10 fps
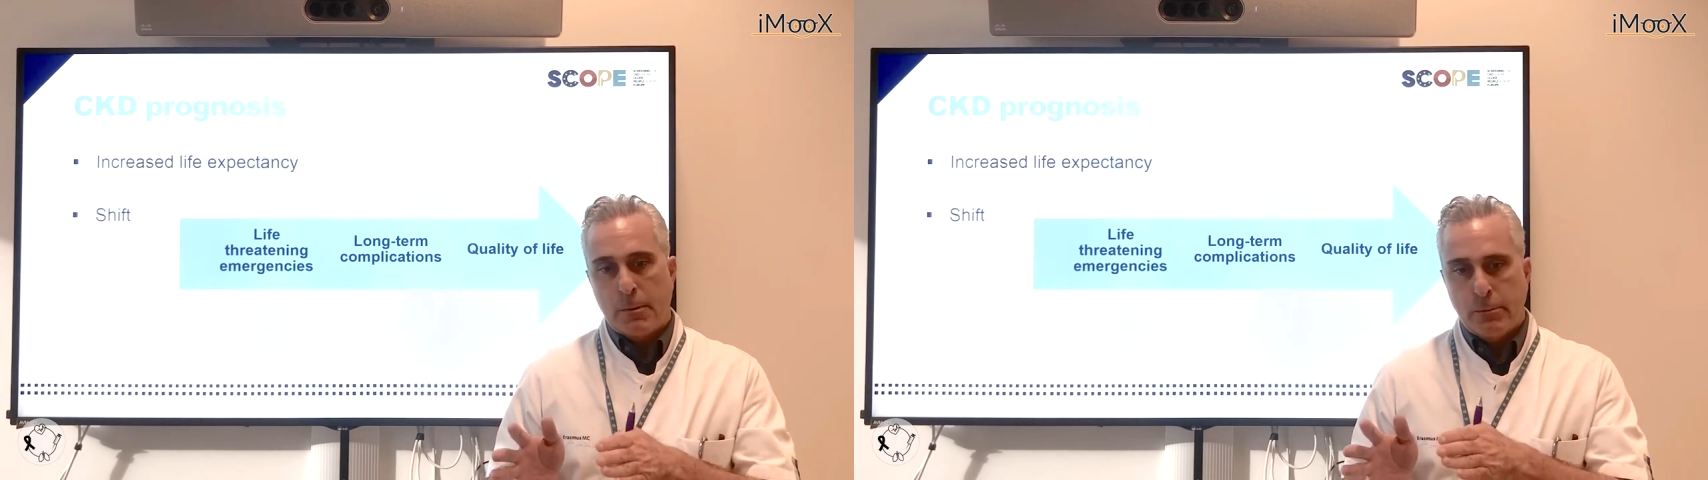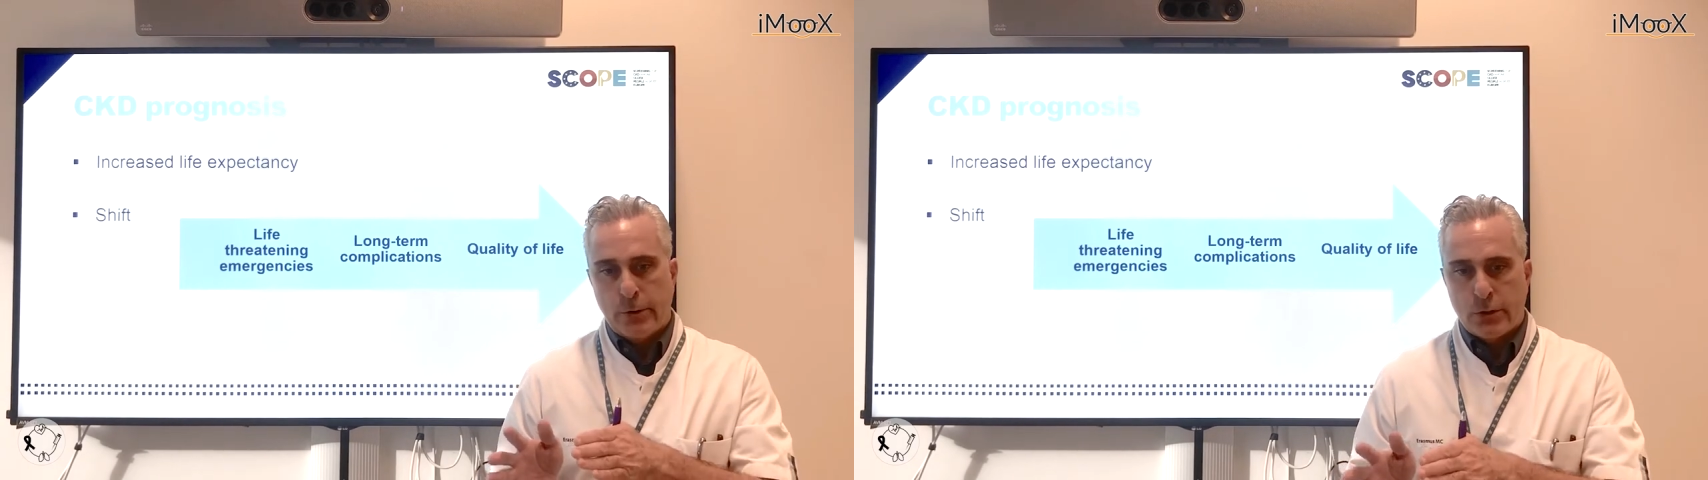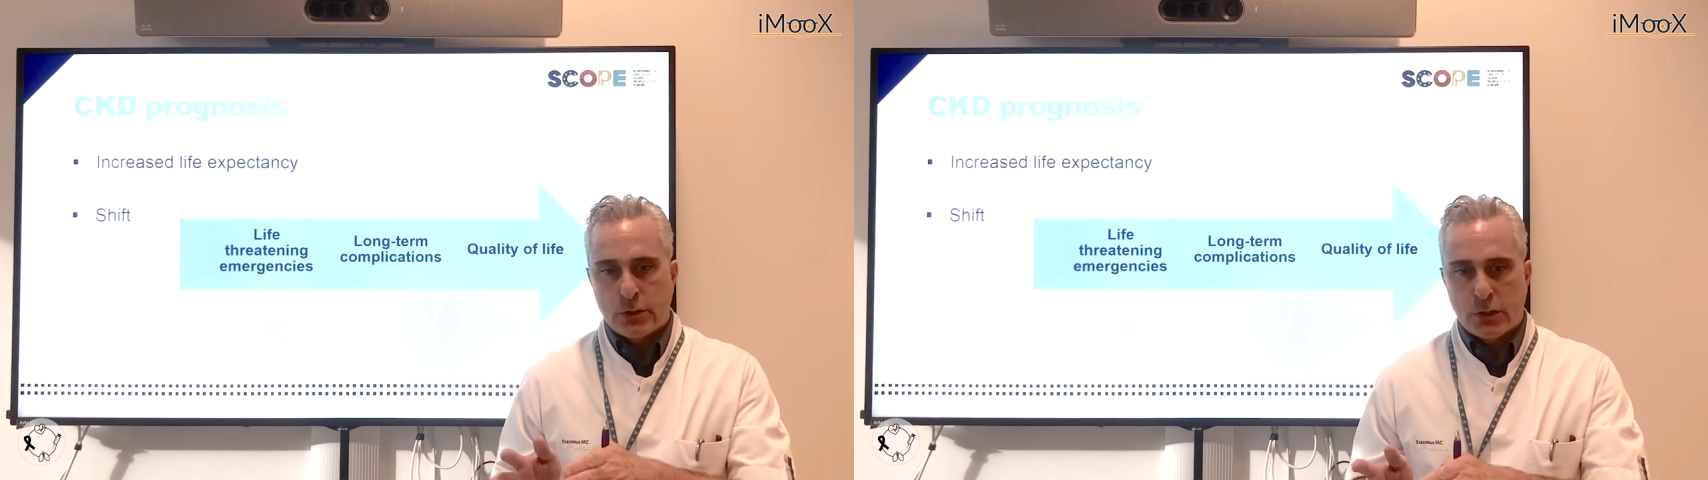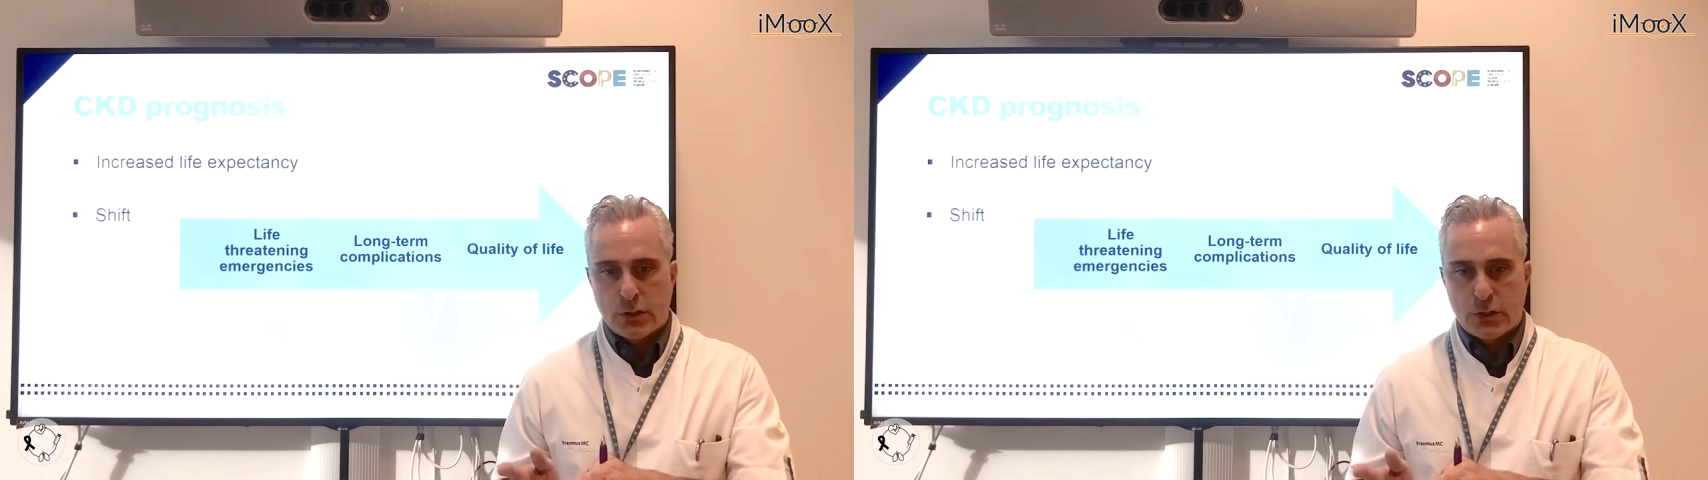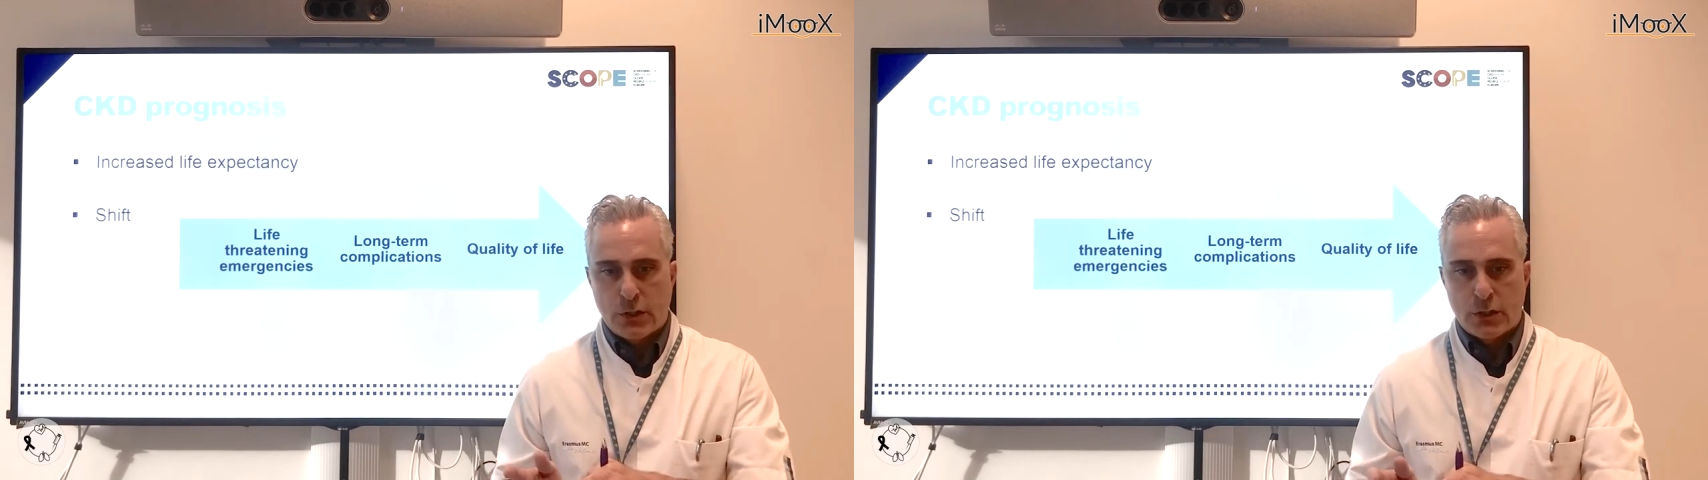
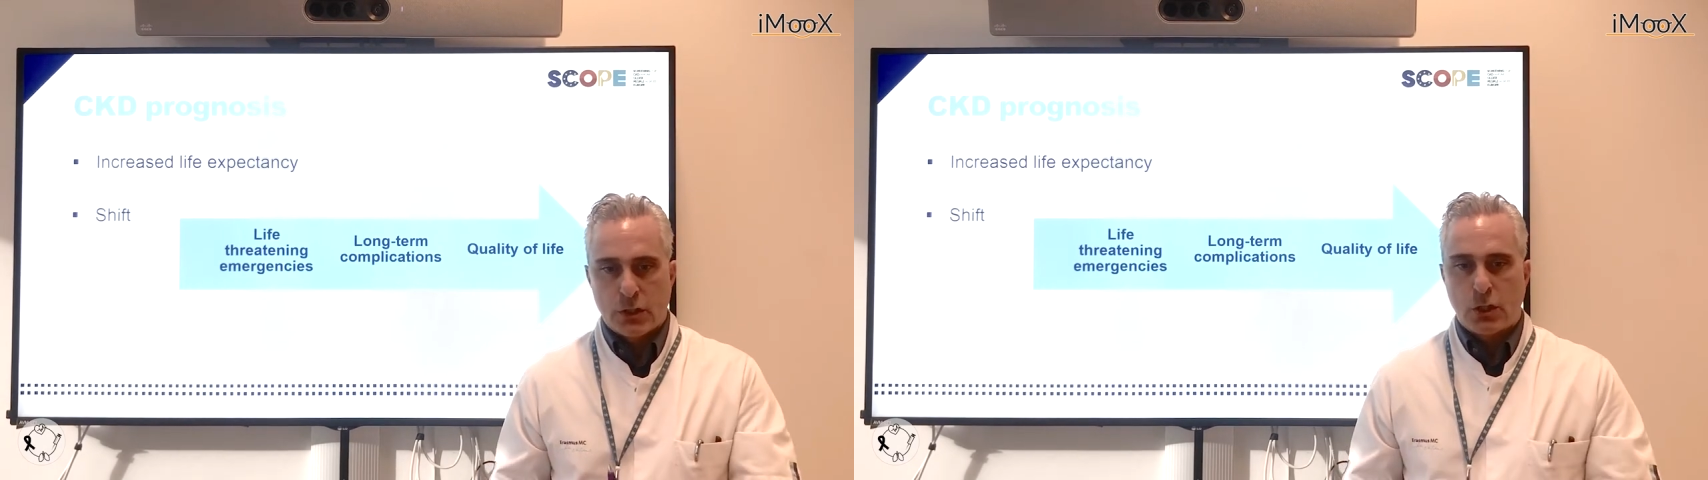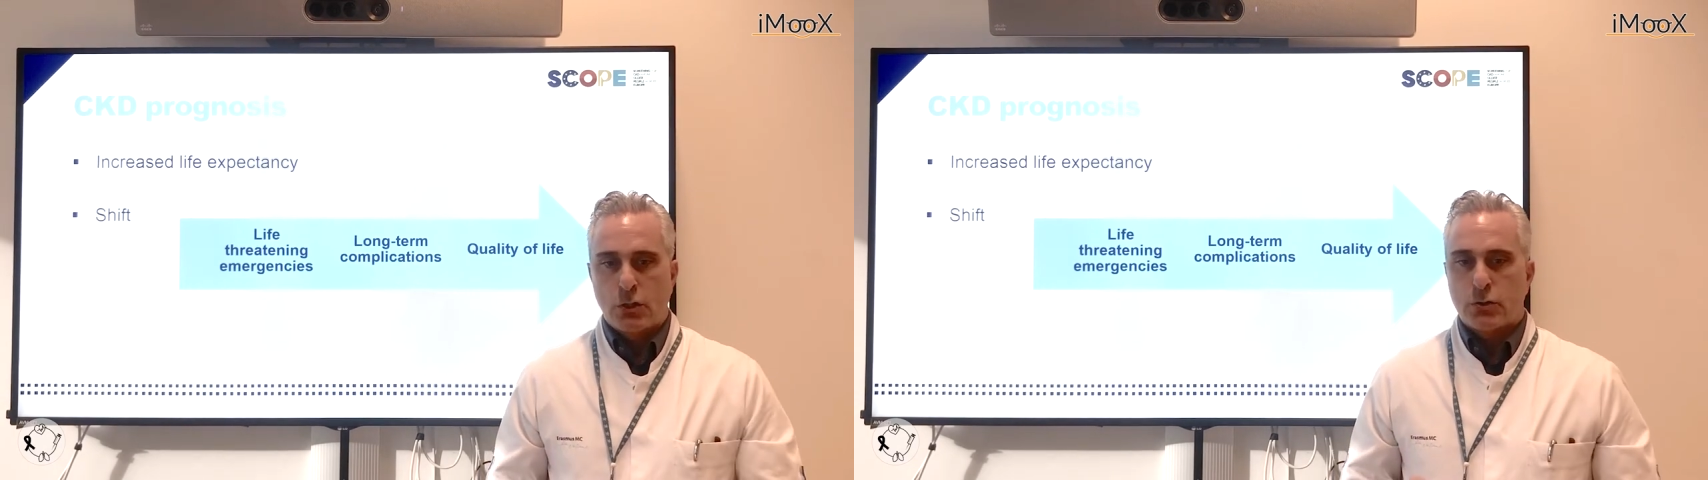emergencies